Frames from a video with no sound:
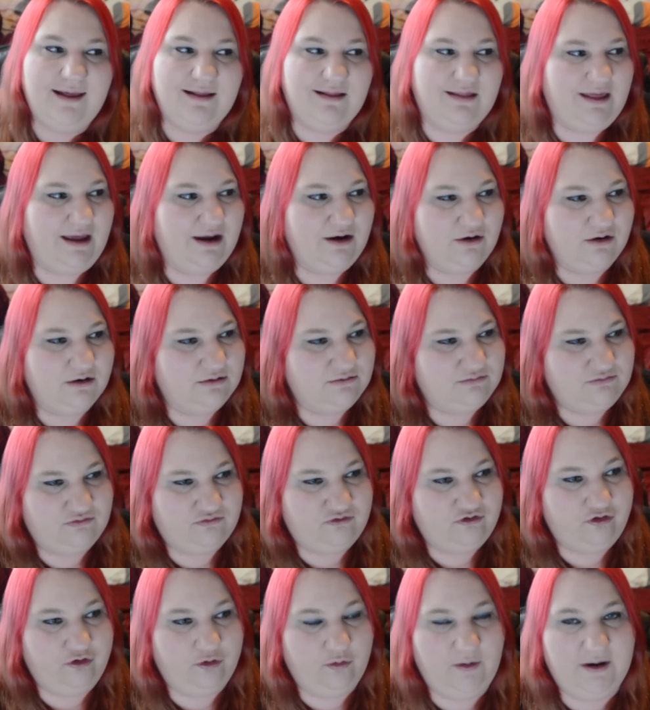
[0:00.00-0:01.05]
they're
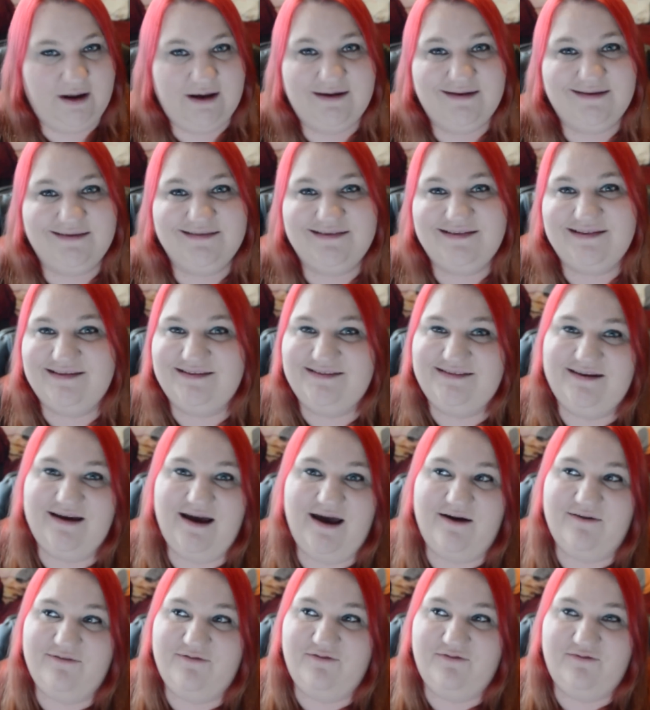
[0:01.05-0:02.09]
doing
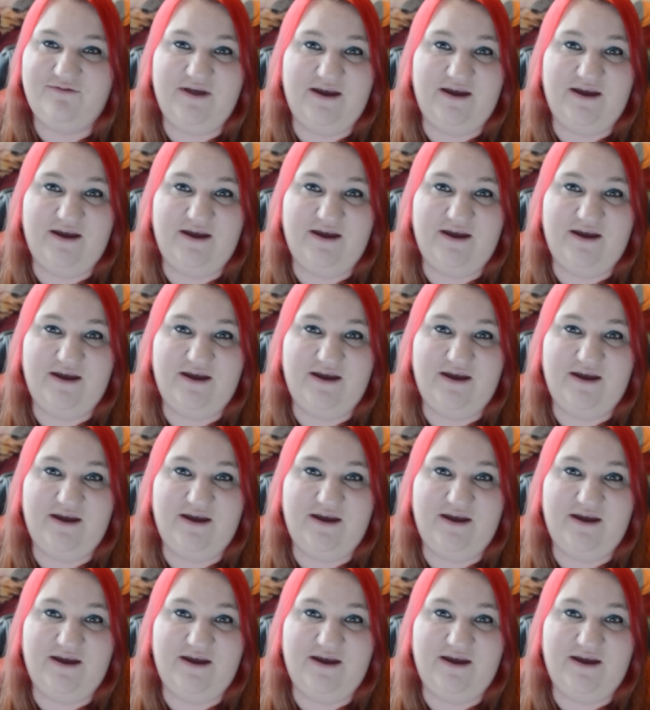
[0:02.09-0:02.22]
stuff,